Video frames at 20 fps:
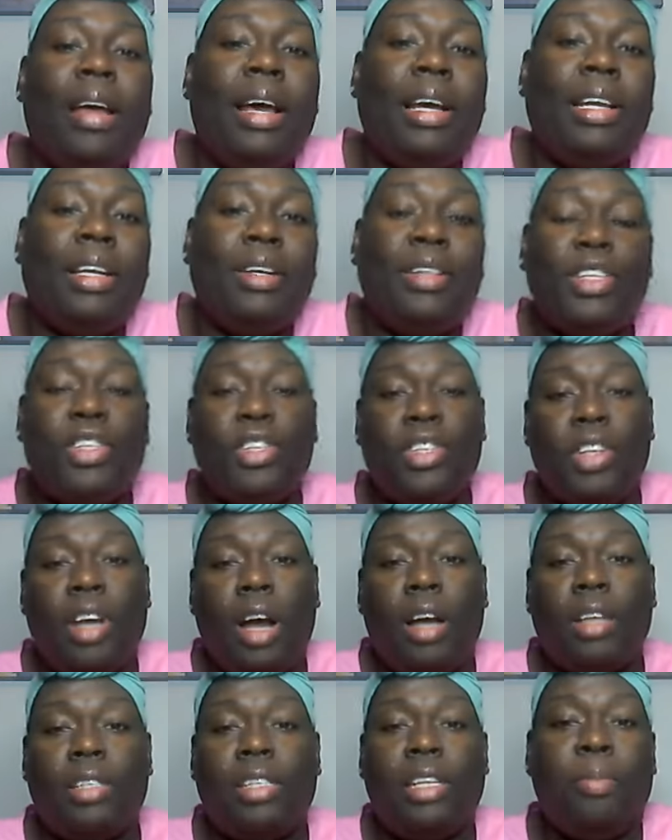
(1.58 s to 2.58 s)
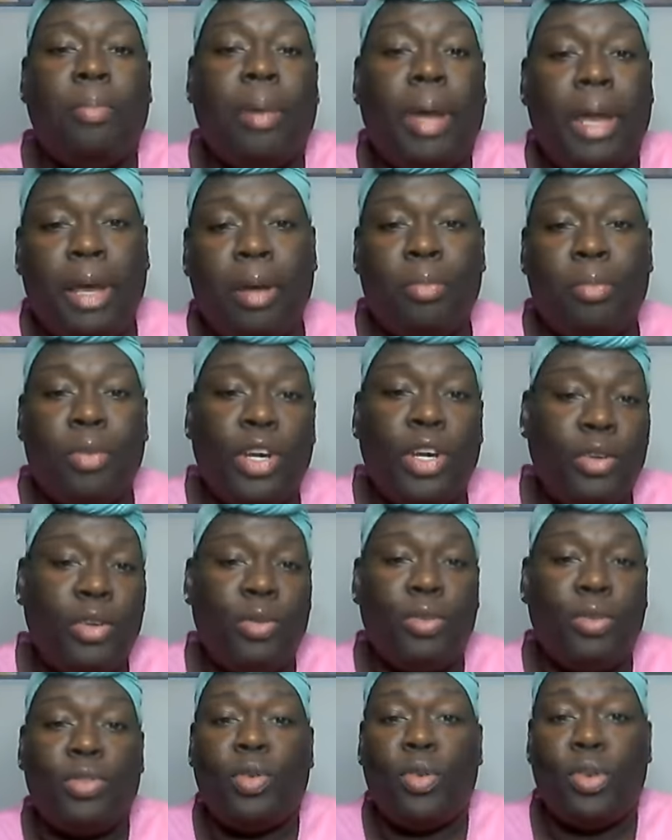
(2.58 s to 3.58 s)
Hello, this is your Auntie Pam bringing
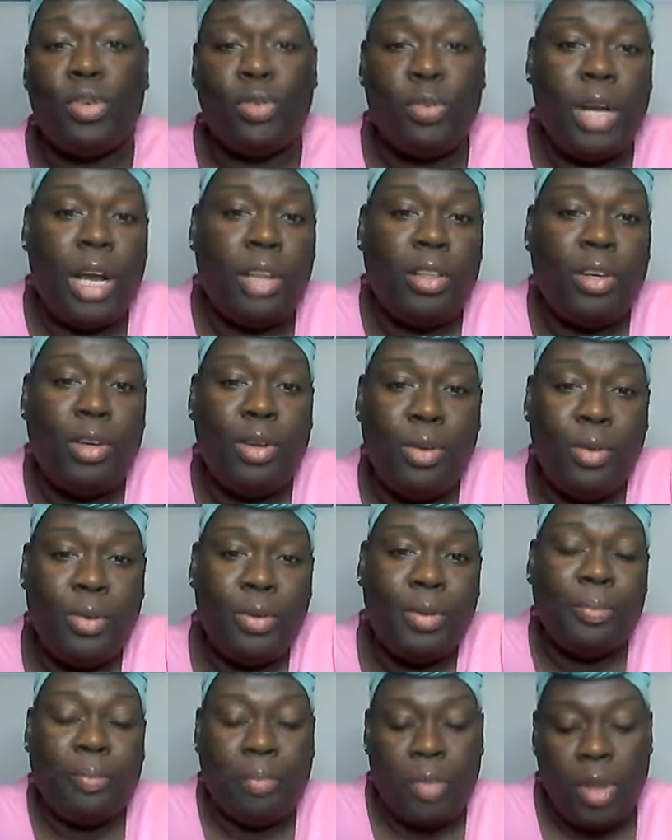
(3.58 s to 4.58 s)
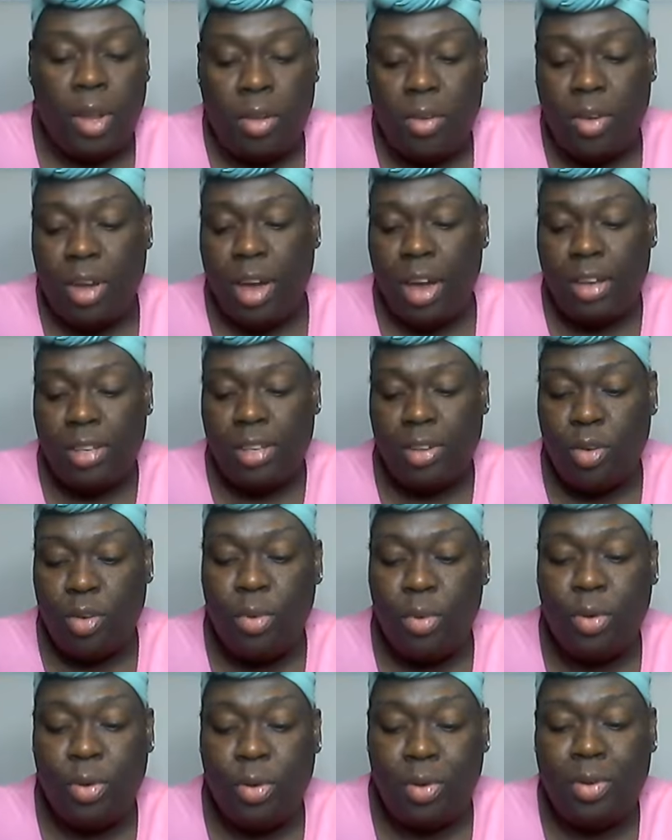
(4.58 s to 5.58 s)
you the stories without the glory. Okay,
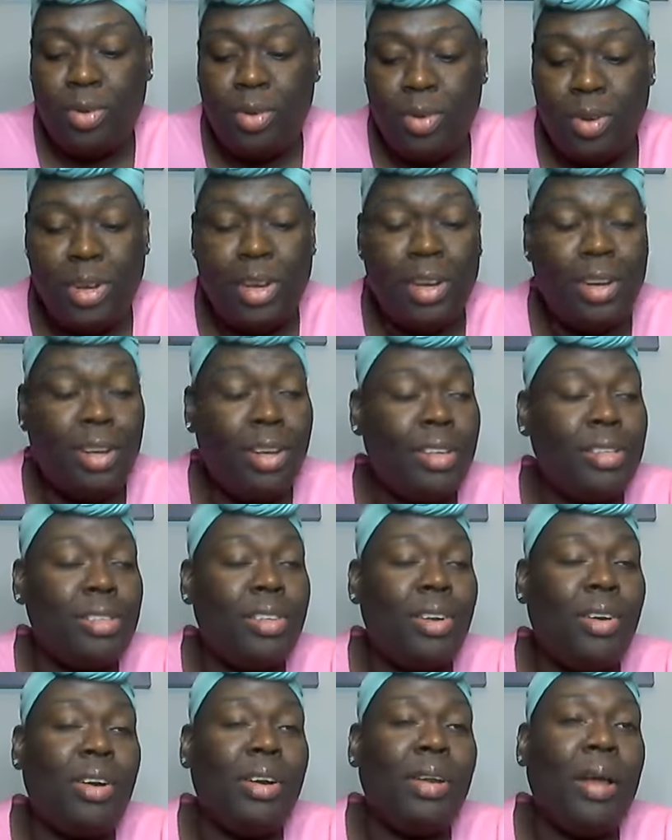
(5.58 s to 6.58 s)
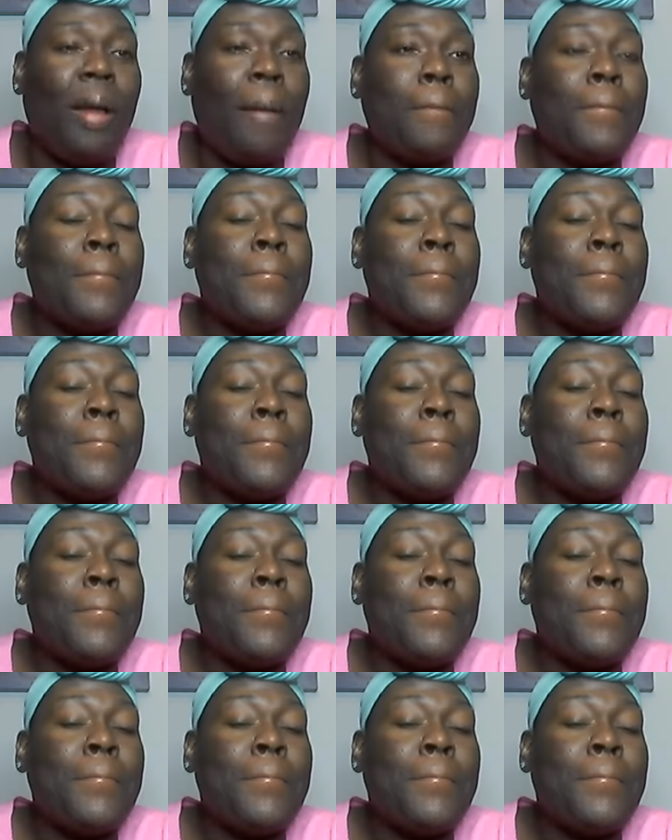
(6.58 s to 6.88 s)
so we're going to go ahead and get started.